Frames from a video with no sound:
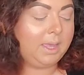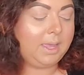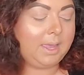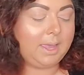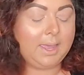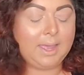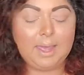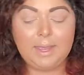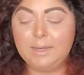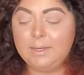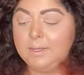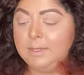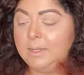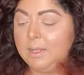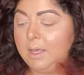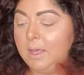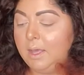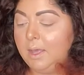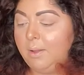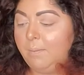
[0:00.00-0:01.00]
And
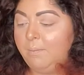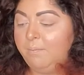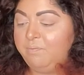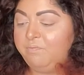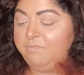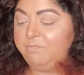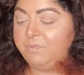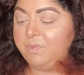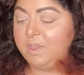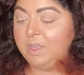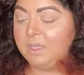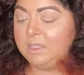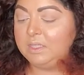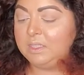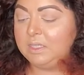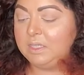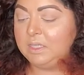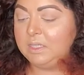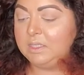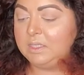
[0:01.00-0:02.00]
this
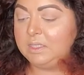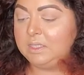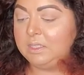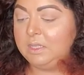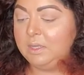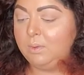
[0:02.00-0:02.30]
is the